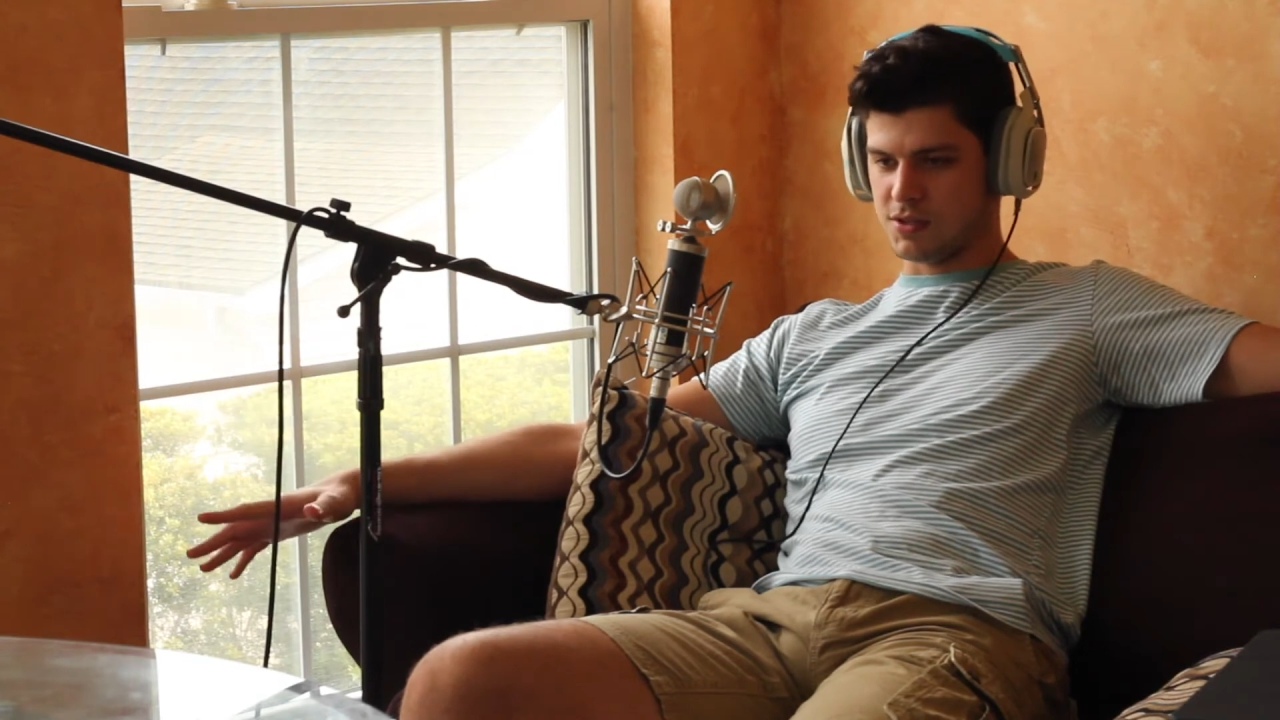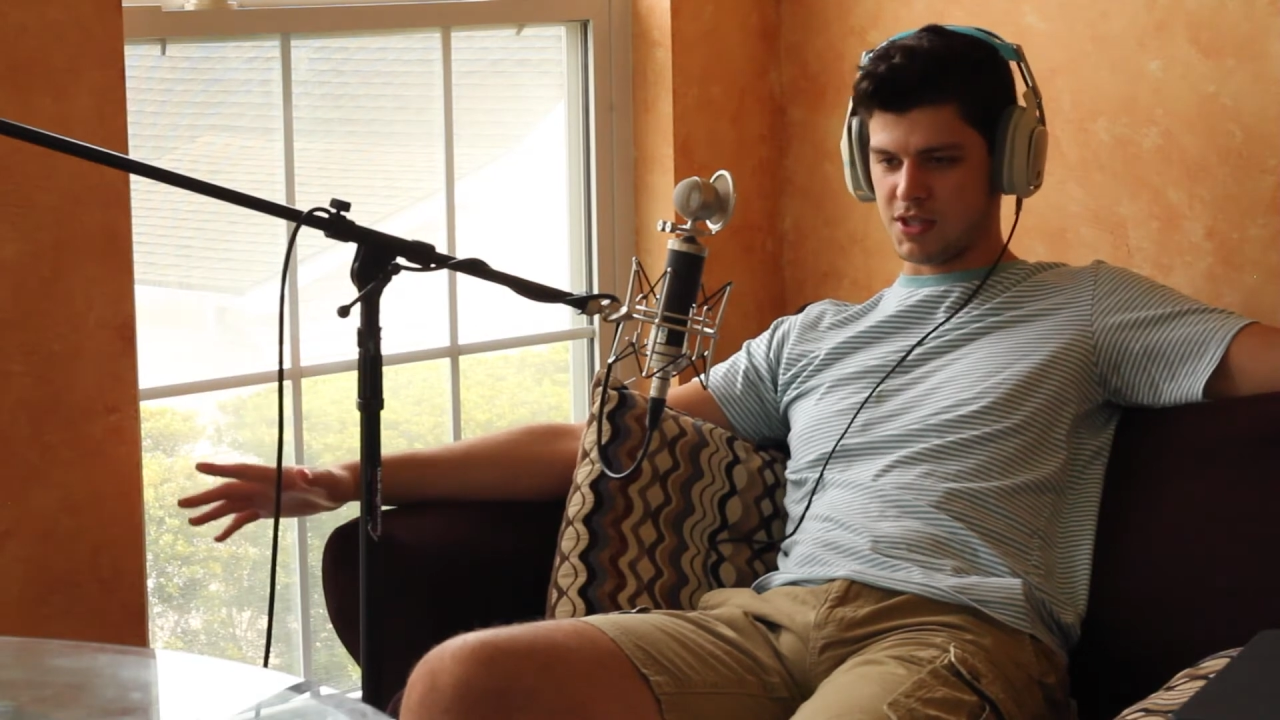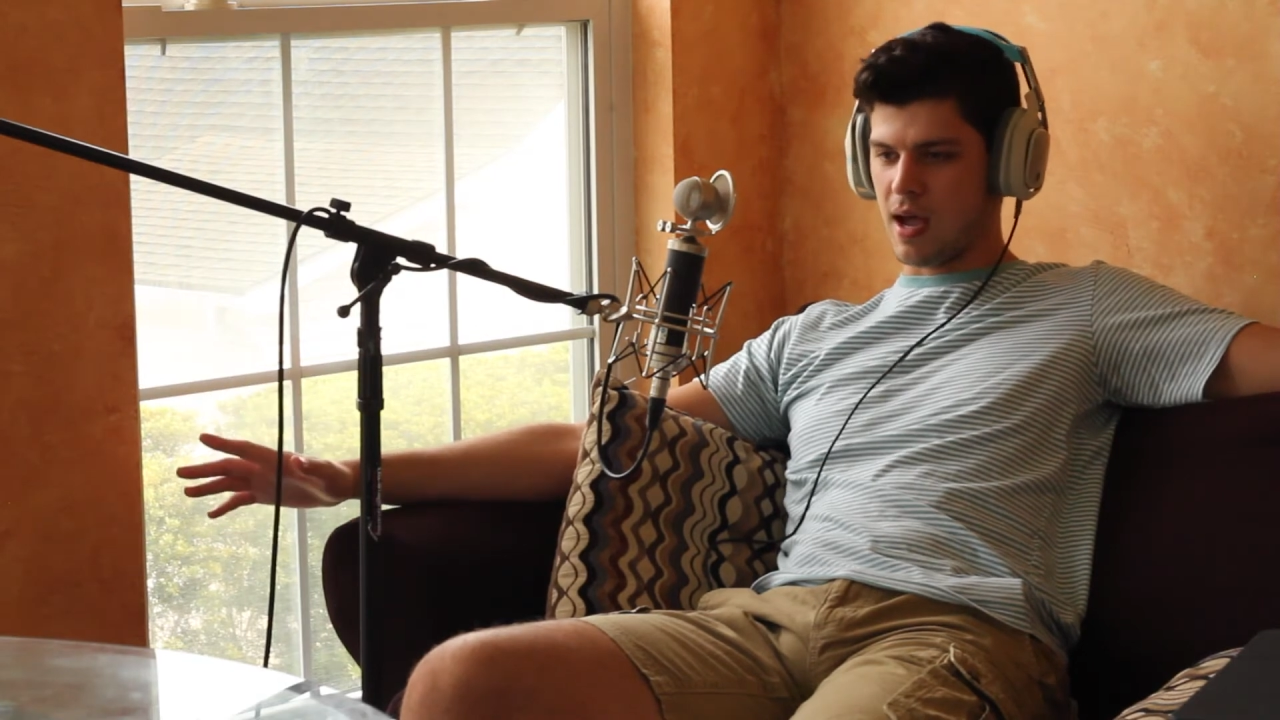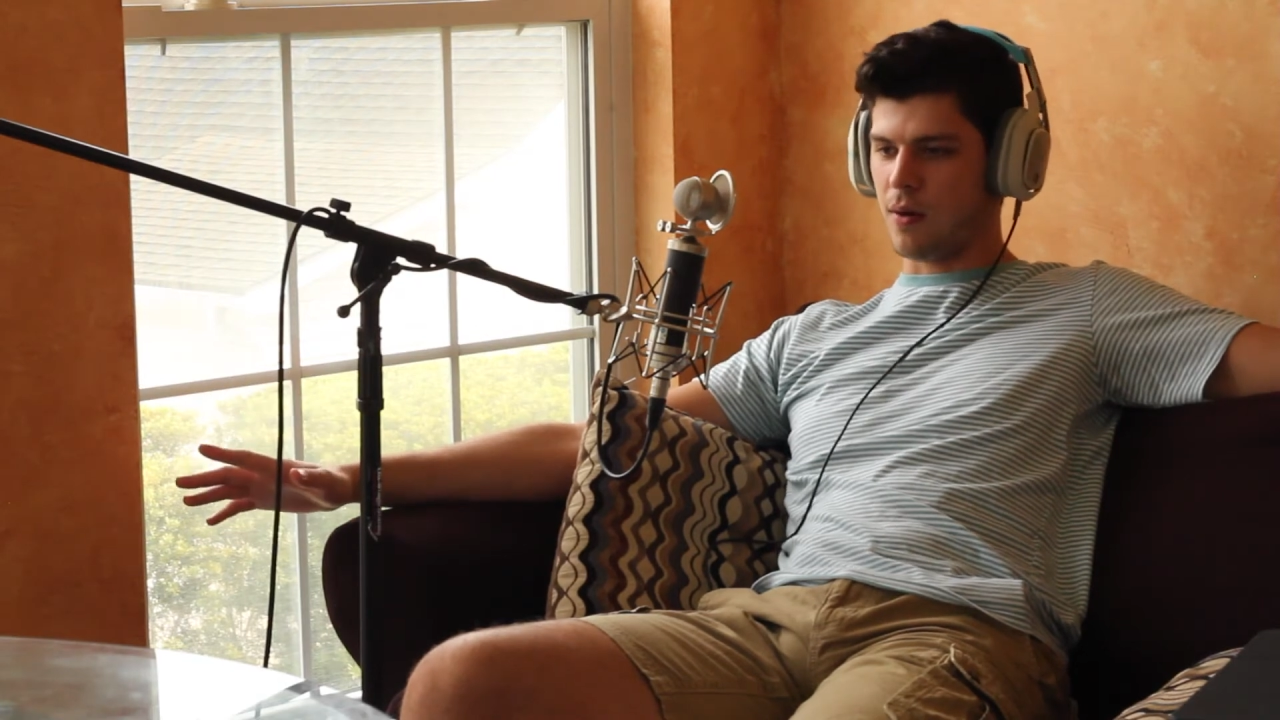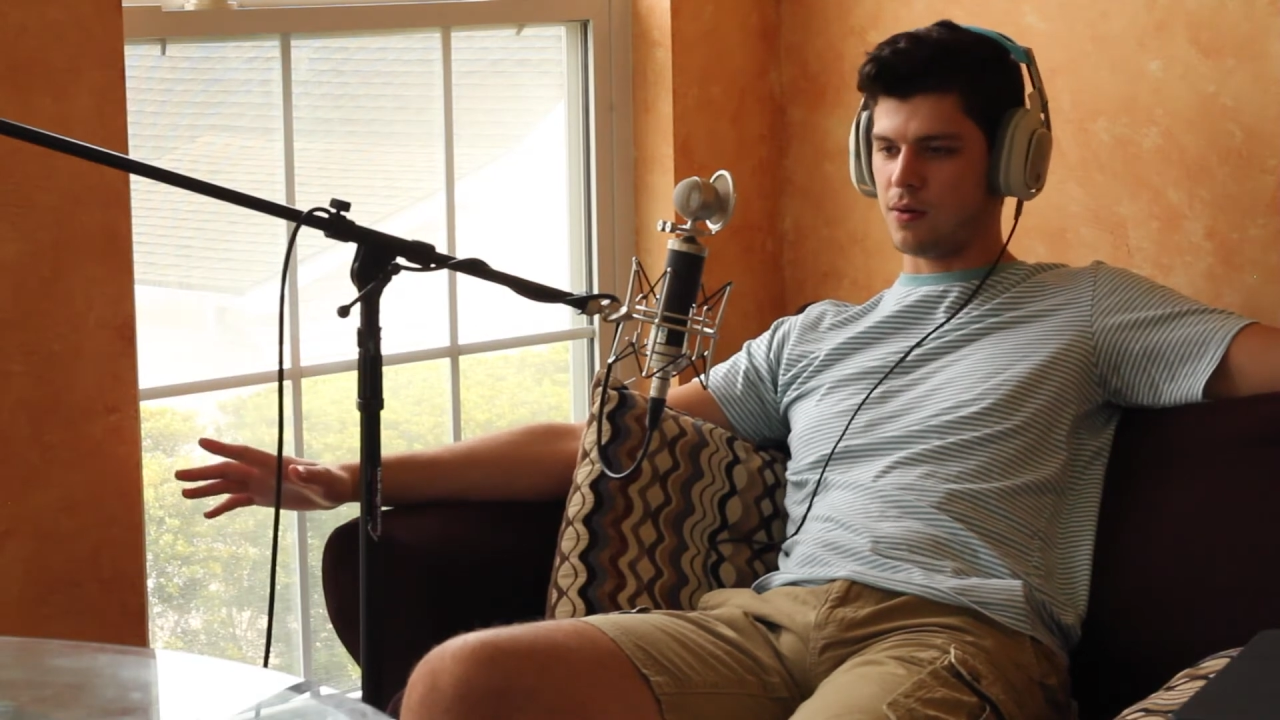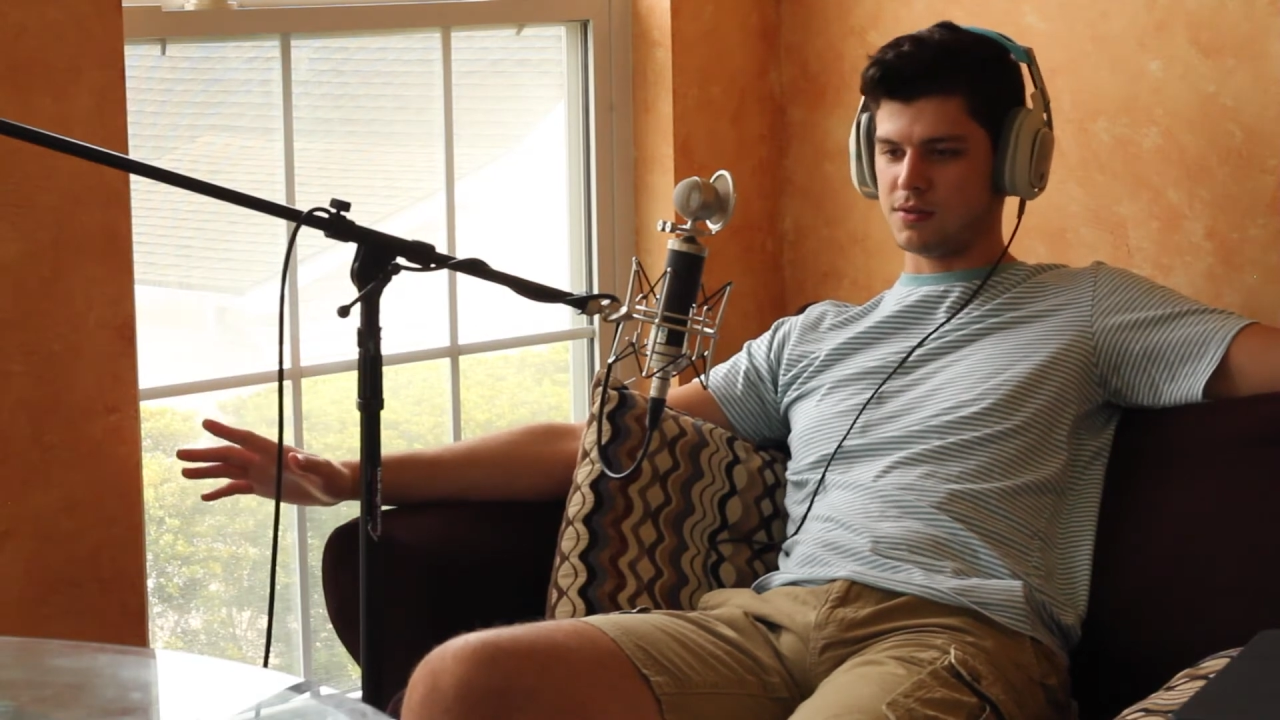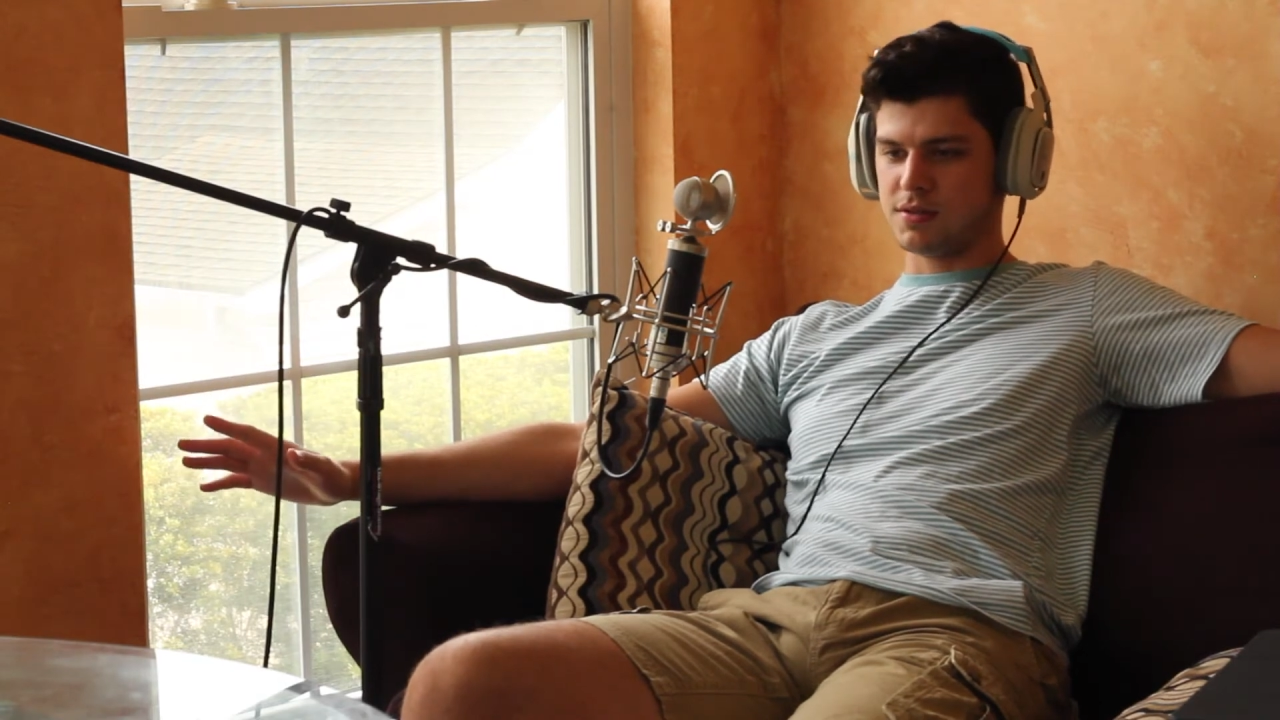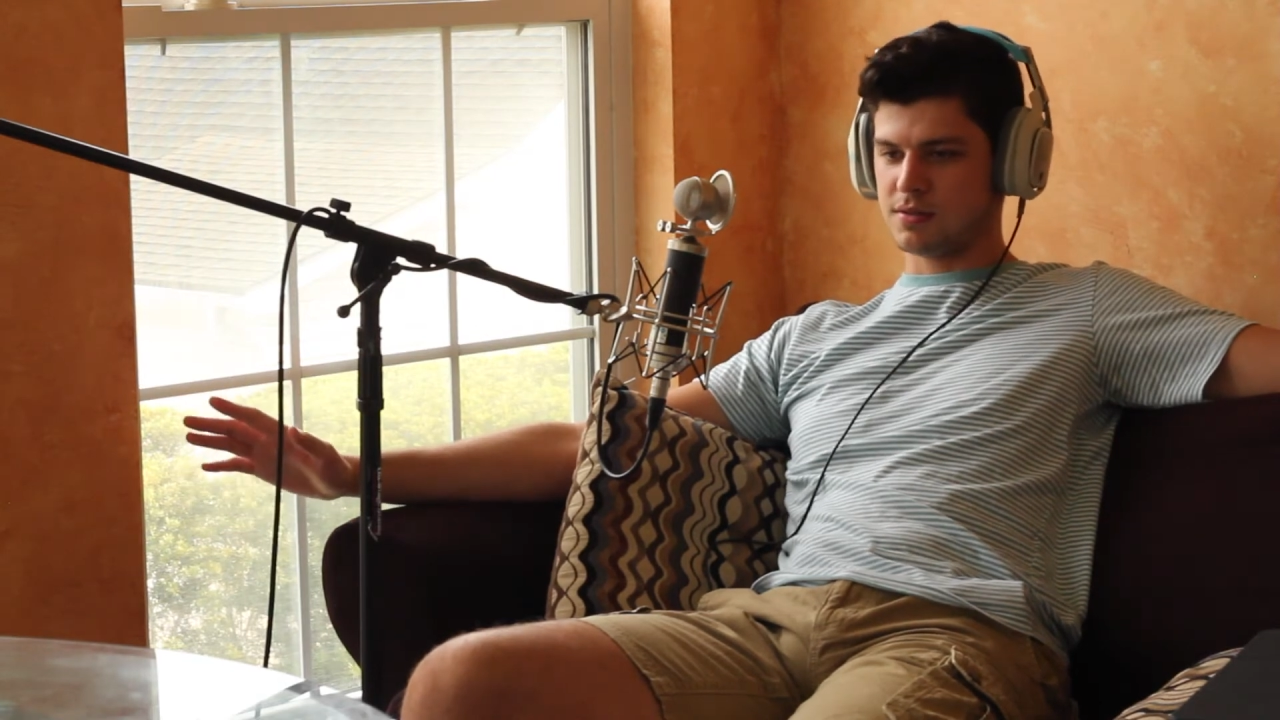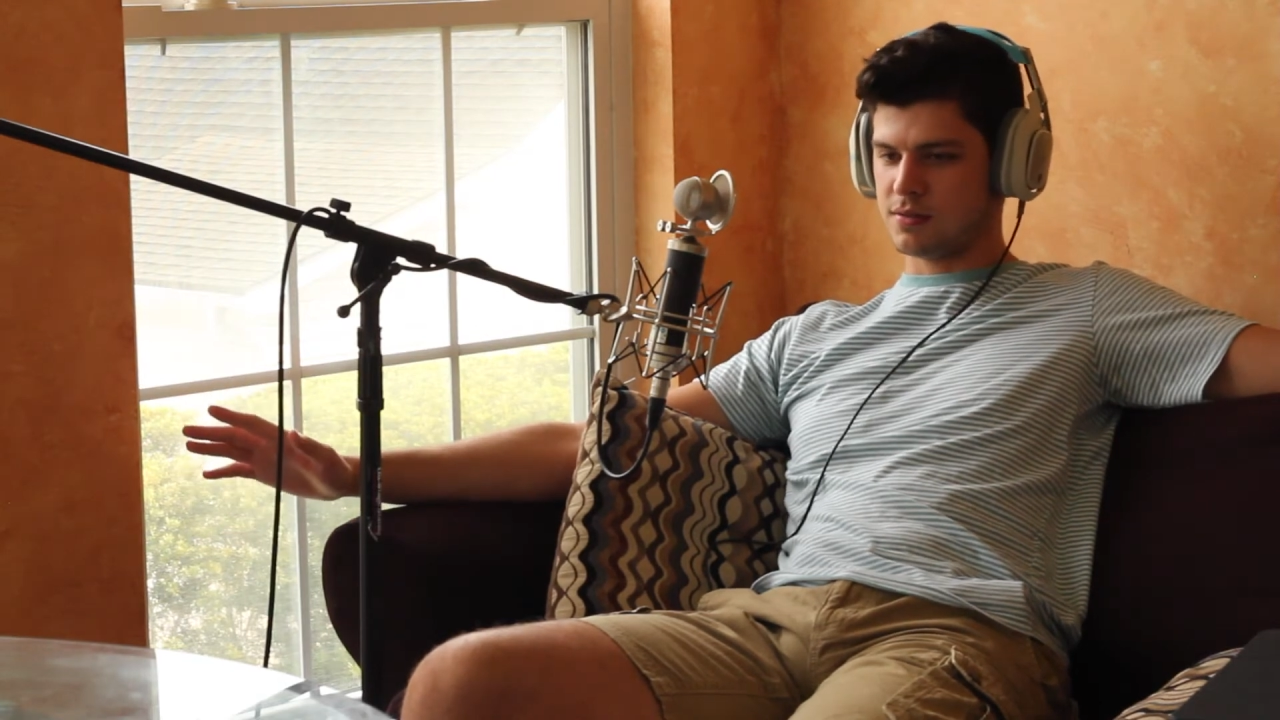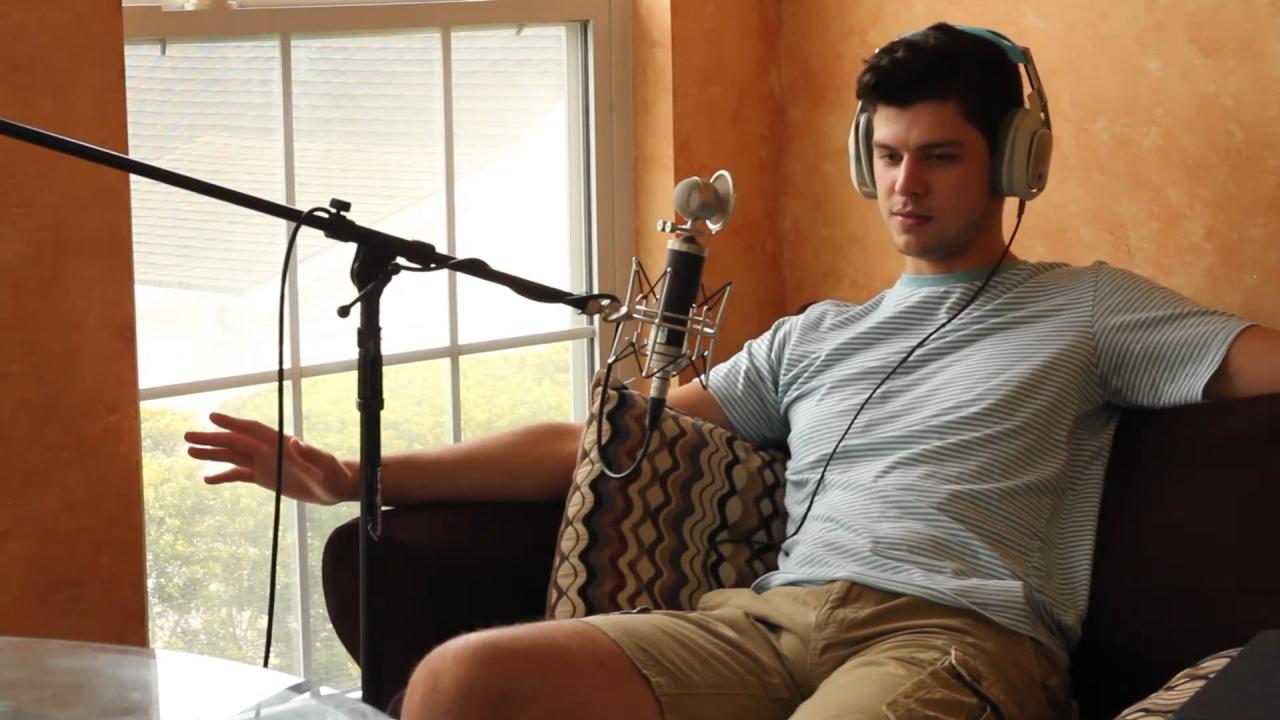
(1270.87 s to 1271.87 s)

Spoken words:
showers